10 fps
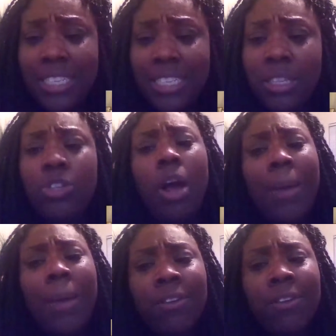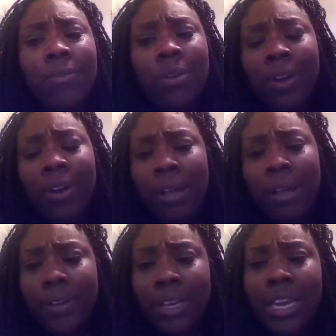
The drawback of Wolfram Alpha